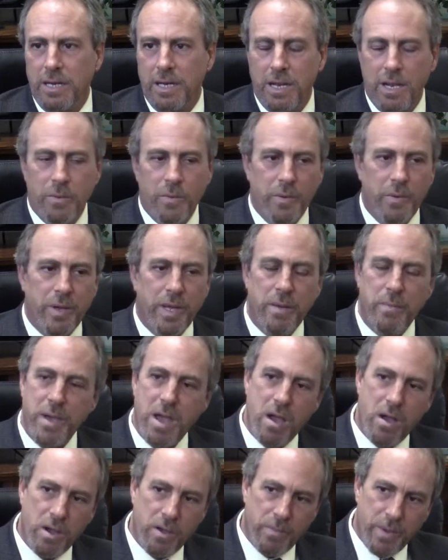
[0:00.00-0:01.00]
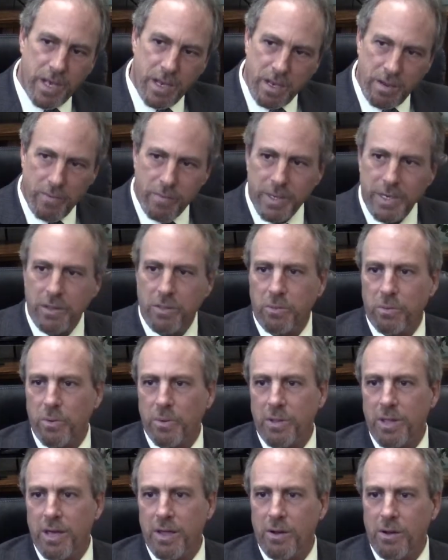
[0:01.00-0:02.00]
And then when we amalgamated, everybody
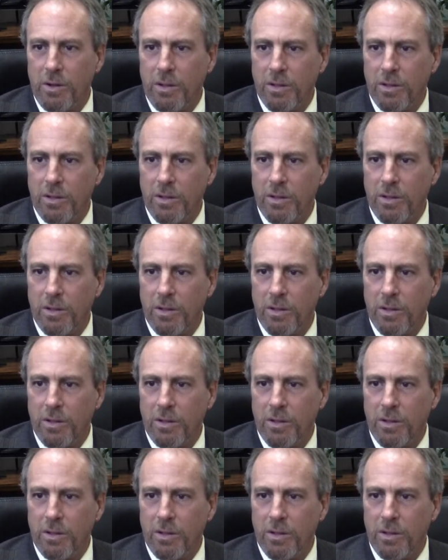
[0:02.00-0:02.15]
threw that